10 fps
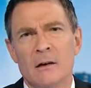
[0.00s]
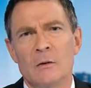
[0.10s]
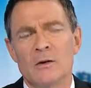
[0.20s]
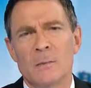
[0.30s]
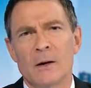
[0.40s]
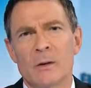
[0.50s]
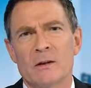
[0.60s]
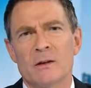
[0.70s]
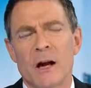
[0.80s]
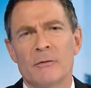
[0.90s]
who was speaking with
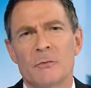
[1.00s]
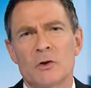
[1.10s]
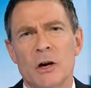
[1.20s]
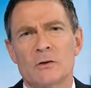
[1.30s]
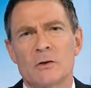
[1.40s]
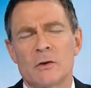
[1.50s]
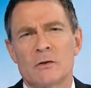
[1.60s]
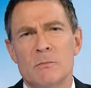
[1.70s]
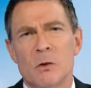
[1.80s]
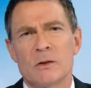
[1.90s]
us live from Charleston
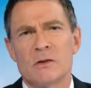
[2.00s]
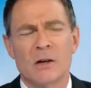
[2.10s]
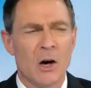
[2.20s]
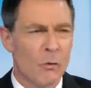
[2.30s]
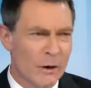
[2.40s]
just moments ago.